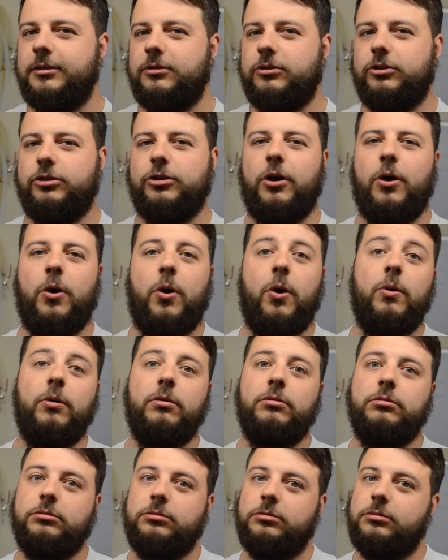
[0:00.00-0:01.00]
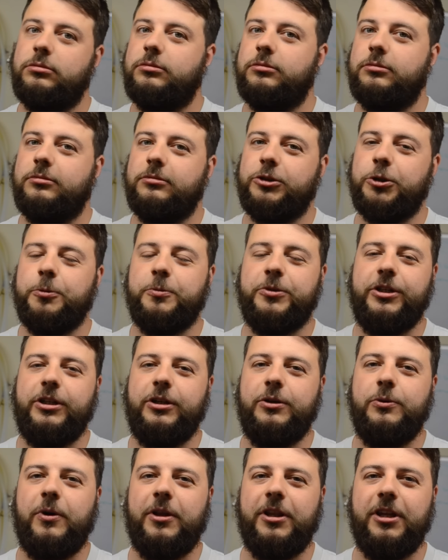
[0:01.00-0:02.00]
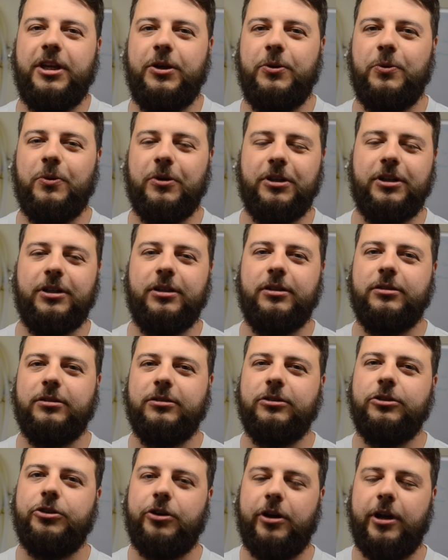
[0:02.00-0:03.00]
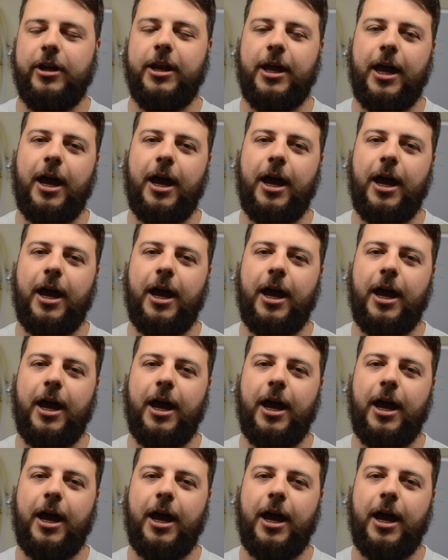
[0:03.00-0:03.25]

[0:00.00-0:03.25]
So, it's up to you whether you want to try it